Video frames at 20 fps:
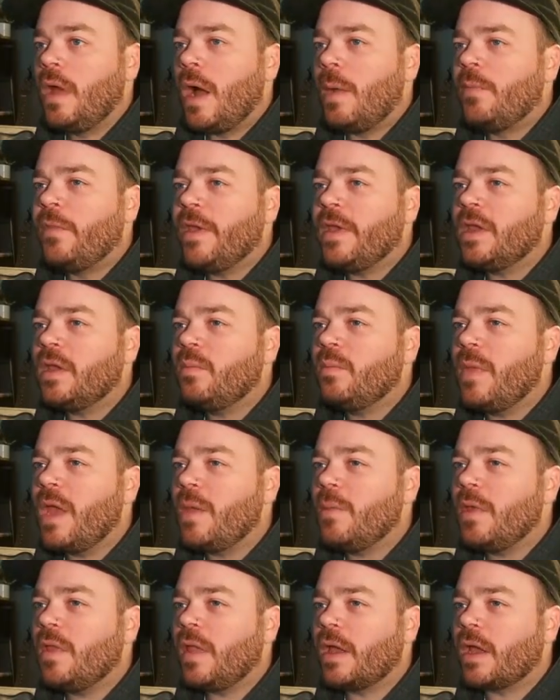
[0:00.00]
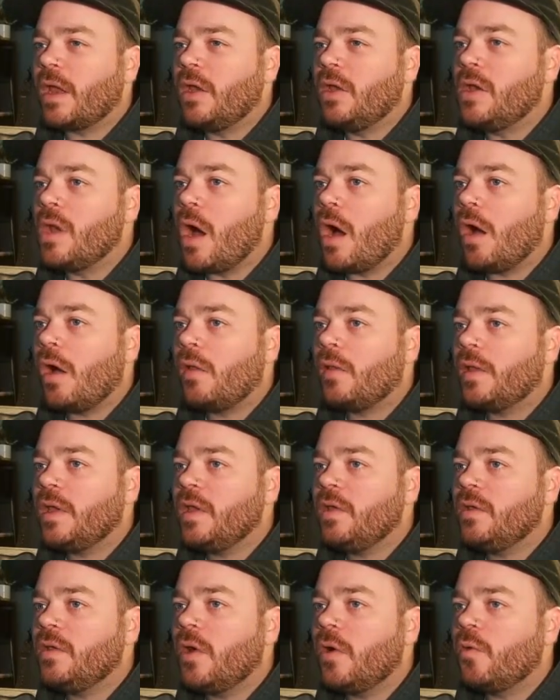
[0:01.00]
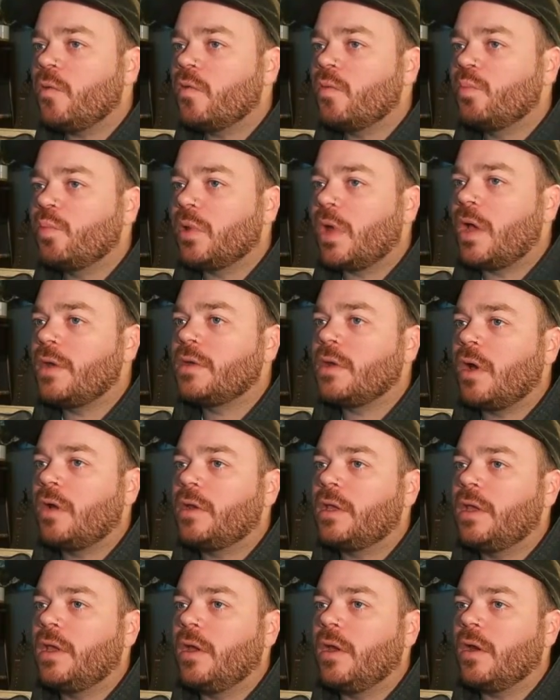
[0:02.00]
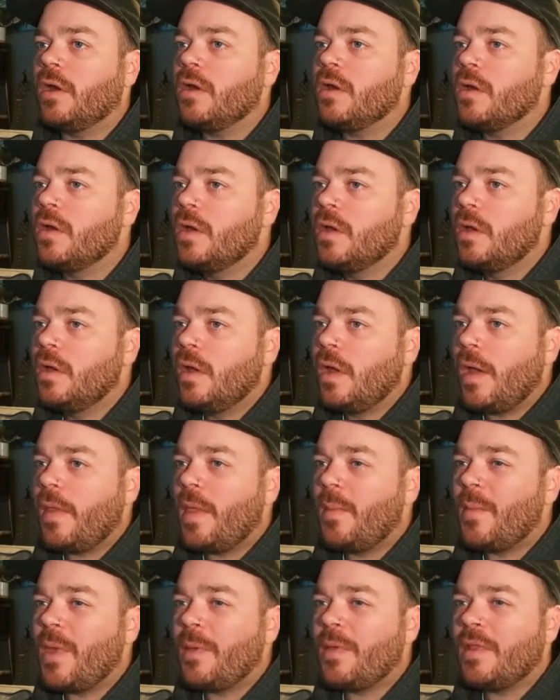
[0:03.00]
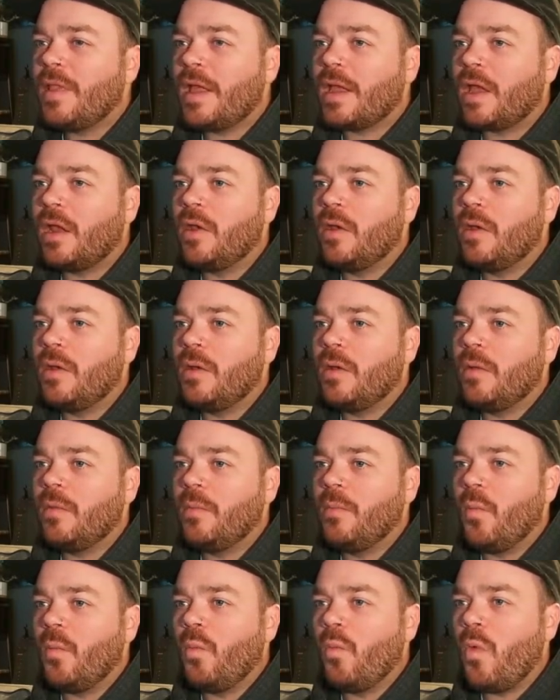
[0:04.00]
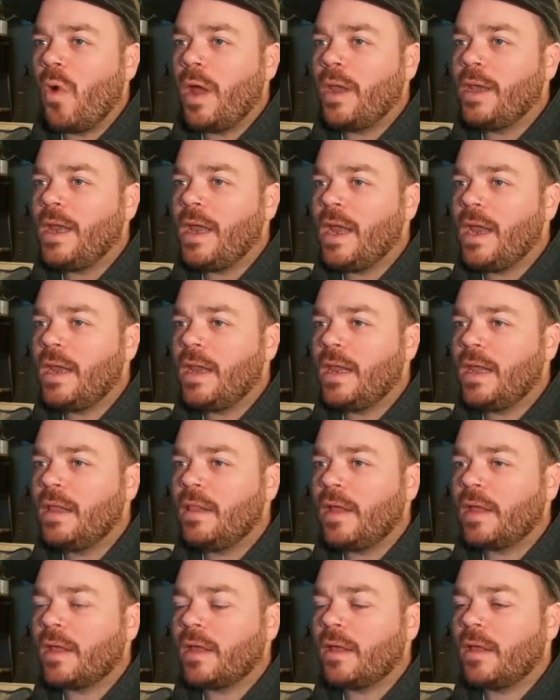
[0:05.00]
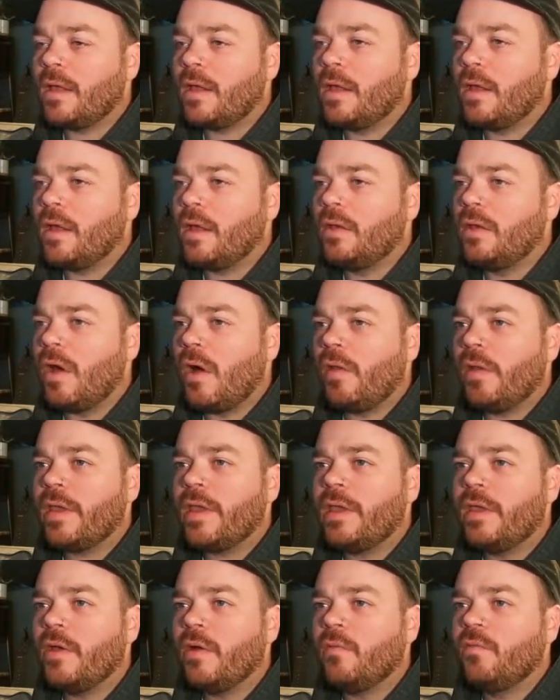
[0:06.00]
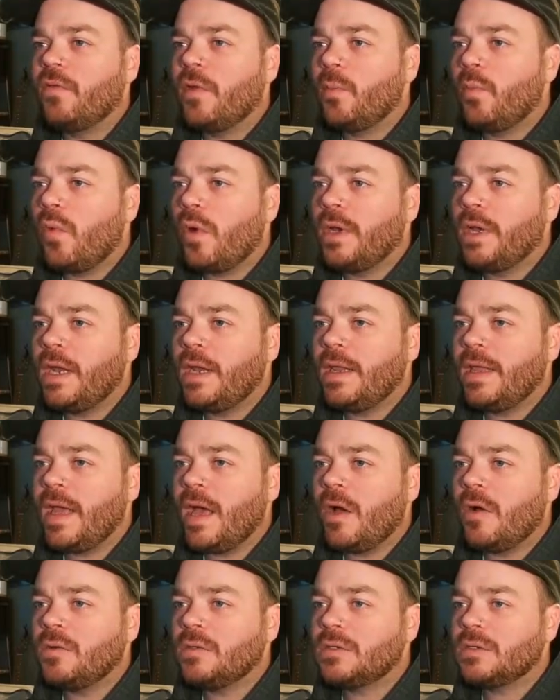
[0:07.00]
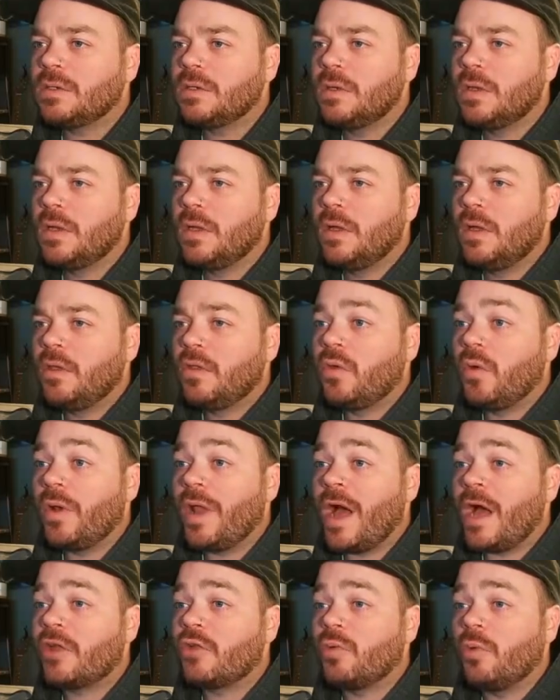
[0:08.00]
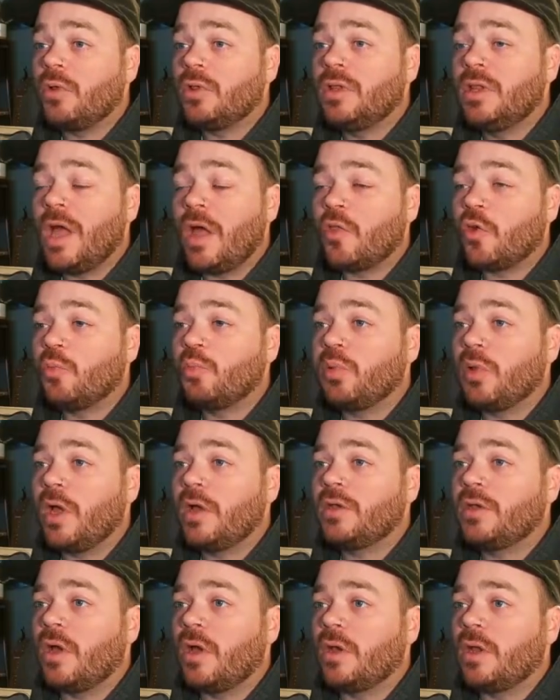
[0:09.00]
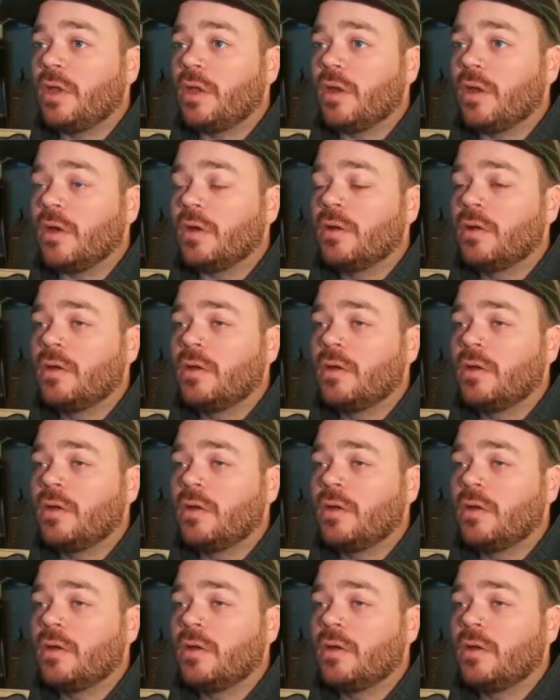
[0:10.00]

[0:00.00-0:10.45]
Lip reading: I'm thinking maybe like a nollie nose blunt on here, then maybe like a 180, like a nollie heel flip 180 out to an actual another blunt on here.